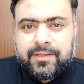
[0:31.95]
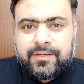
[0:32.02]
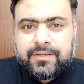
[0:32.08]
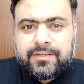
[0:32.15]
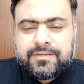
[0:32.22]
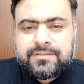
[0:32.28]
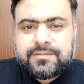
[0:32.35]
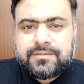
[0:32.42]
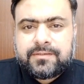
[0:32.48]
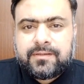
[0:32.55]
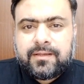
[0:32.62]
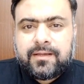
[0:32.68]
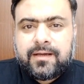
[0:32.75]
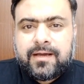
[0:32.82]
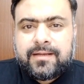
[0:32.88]
It is
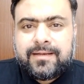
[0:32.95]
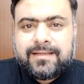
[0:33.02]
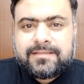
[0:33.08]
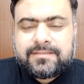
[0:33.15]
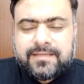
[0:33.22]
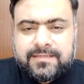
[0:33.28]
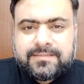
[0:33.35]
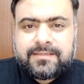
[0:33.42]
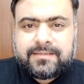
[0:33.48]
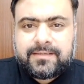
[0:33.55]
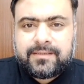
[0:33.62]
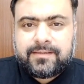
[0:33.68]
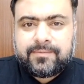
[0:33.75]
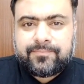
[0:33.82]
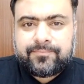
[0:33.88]
a
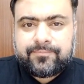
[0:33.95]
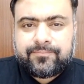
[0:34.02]
necessity.